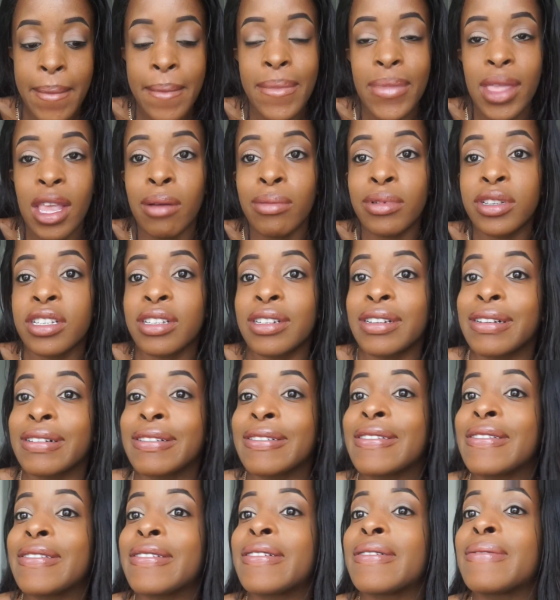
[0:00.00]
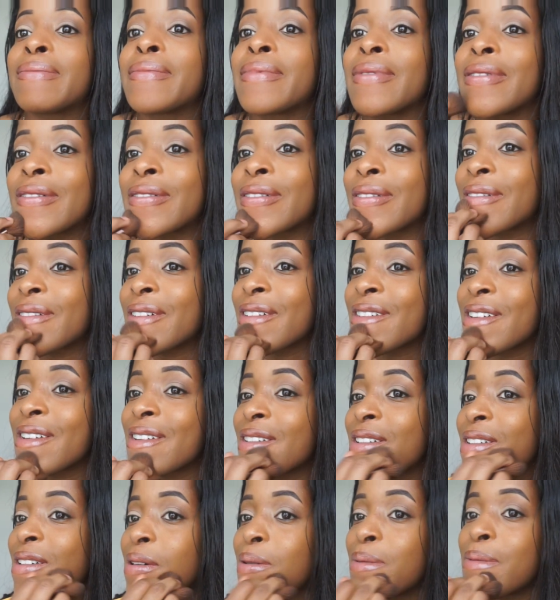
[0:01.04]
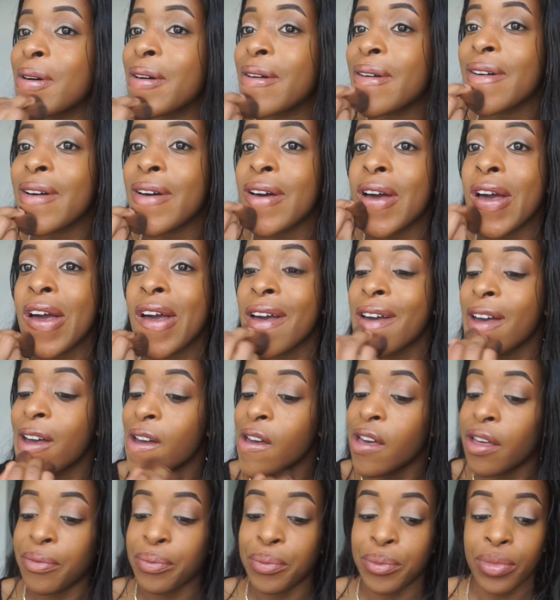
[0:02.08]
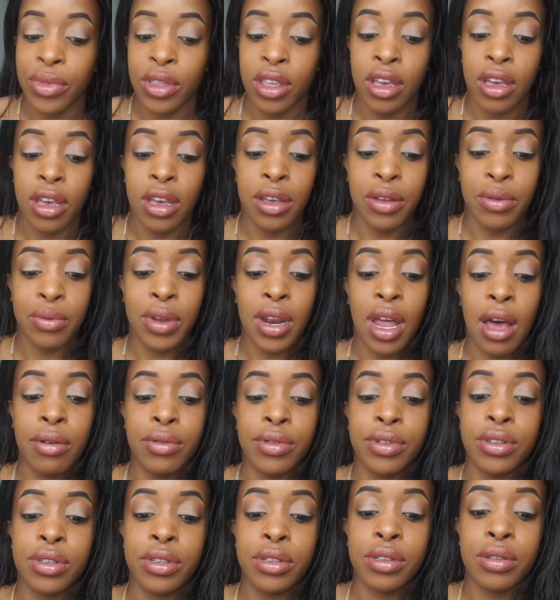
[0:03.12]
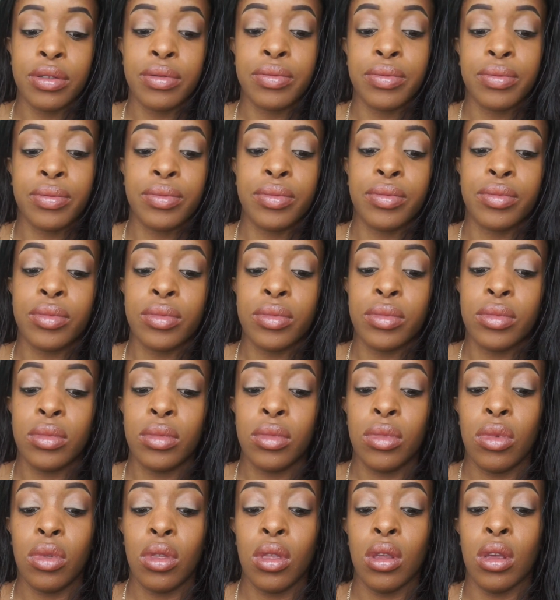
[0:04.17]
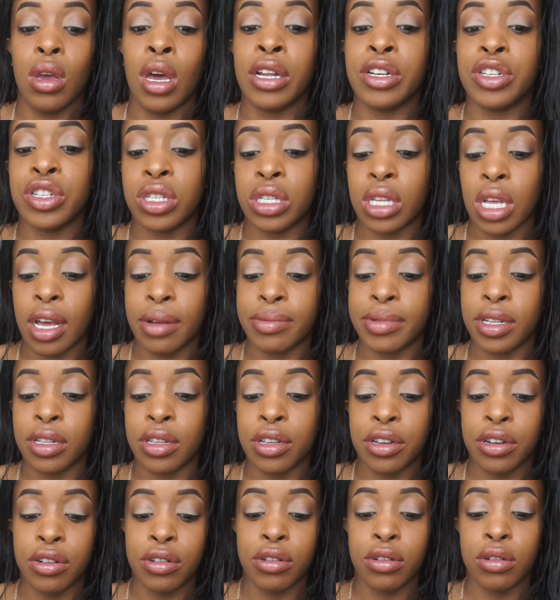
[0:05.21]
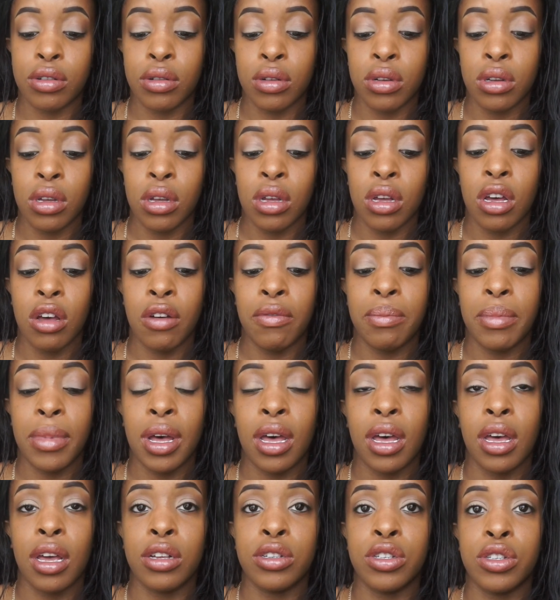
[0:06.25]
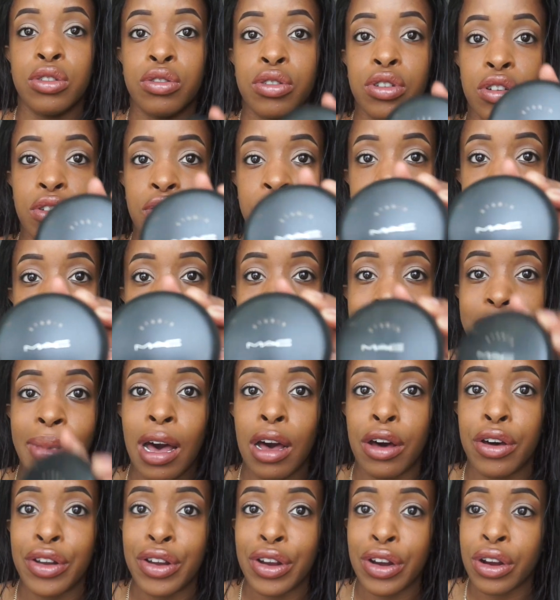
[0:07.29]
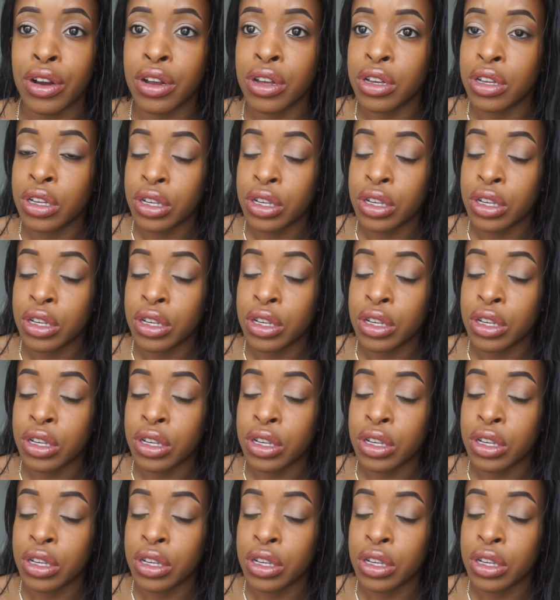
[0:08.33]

I'm just gonna clean up under here a little bit. And when I just dabbed a little of my Studio Fix powder